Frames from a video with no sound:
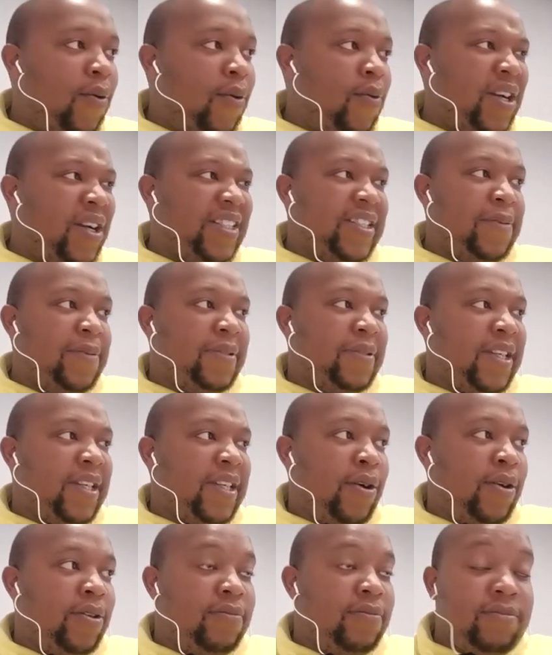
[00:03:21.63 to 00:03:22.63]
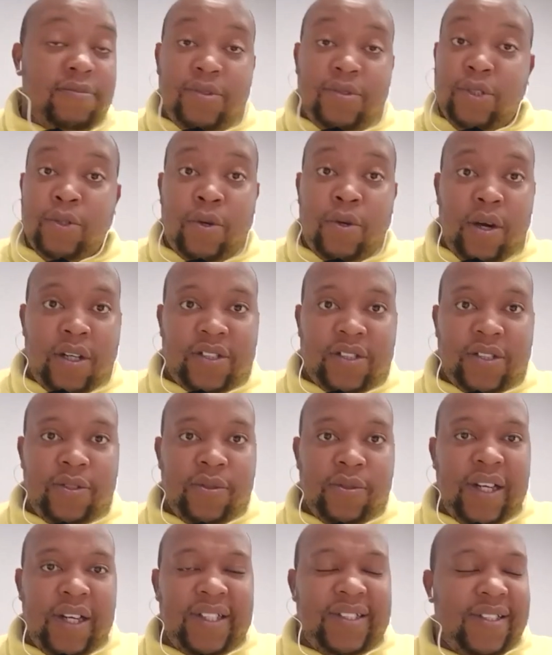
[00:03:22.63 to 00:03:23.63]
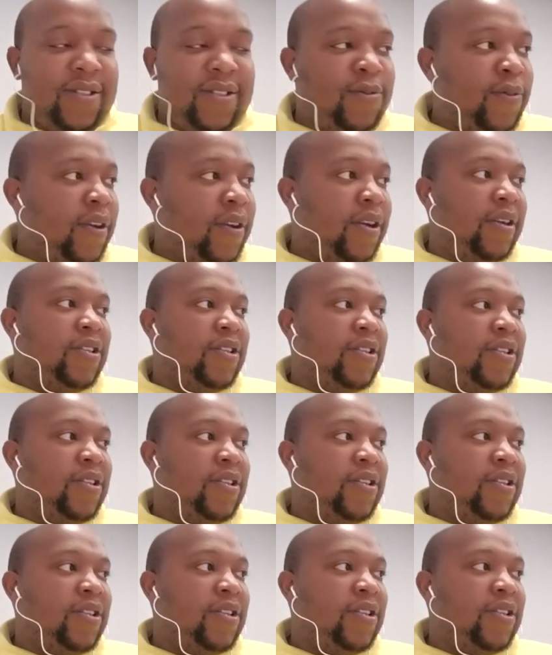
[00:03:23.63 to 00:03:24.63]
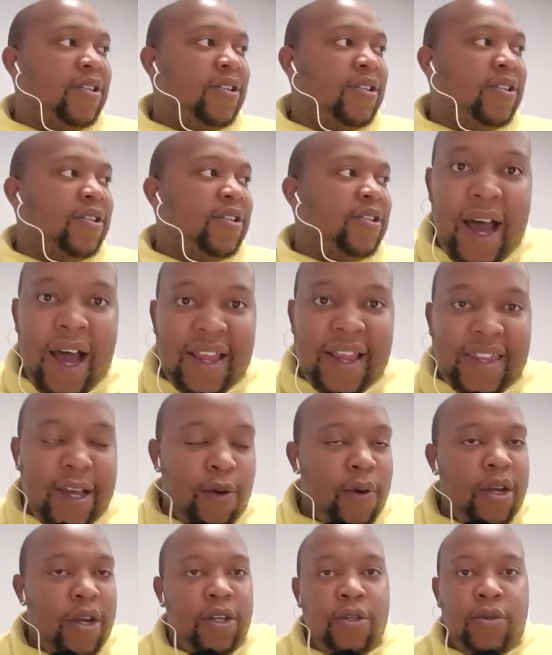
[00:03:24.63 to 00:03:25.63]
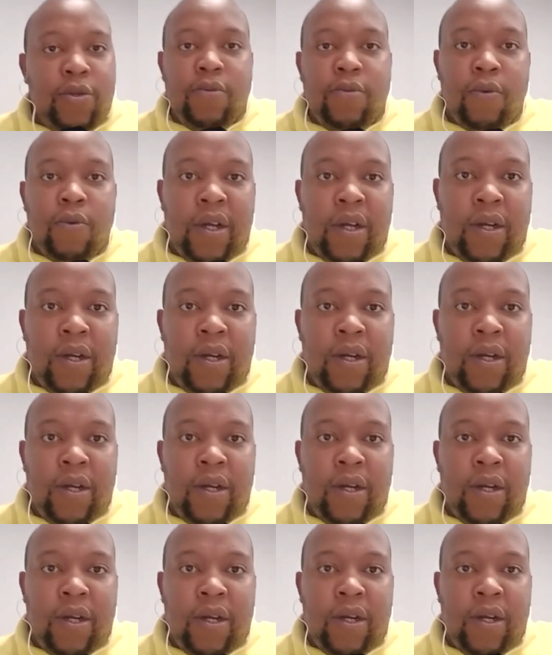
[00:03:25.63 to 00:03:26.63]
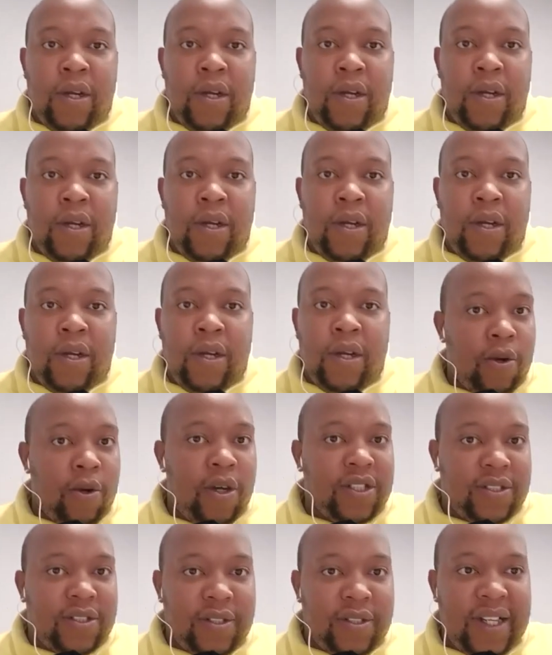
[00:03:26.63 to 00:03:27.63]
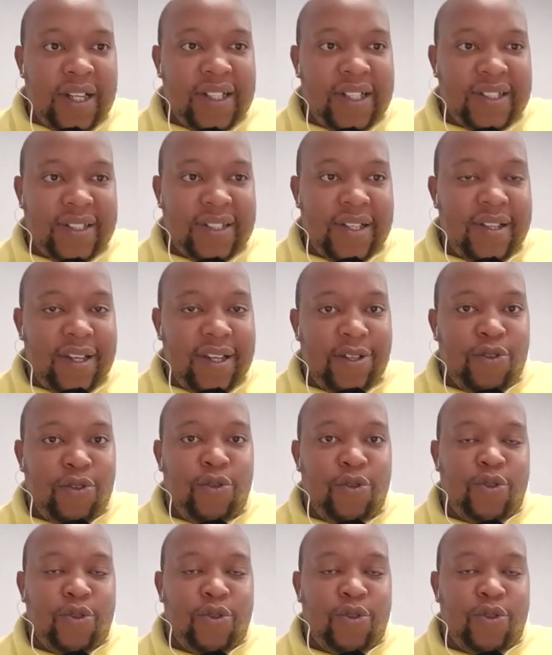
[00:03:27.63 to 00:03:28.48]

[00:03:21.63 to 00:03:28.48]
West Ham take on Newcastle United. It's very interesting as well. I think when West Ham almost lost to Leicester, they drew